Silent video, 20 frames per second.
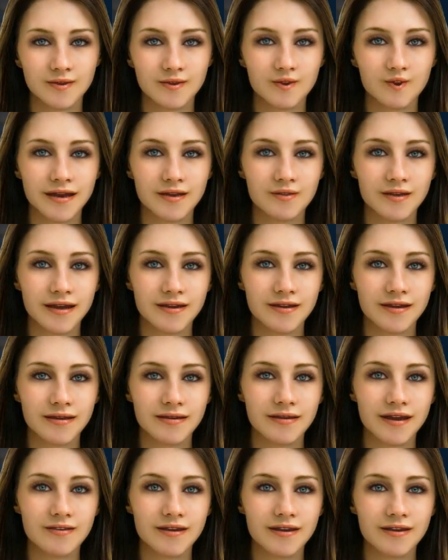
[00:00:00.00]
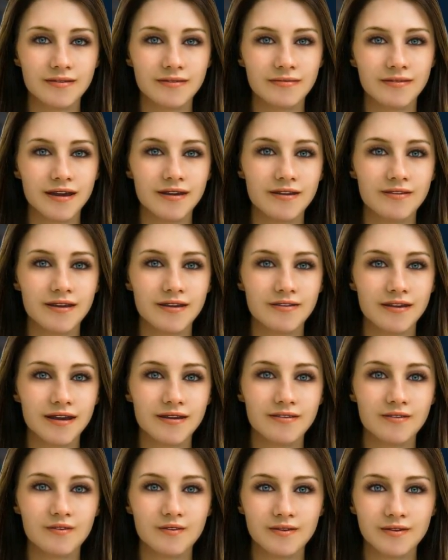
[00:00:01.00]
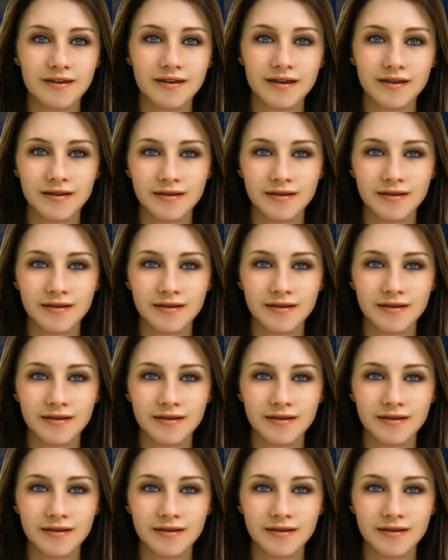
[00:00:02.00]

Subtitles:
To determine how many hours of daylight are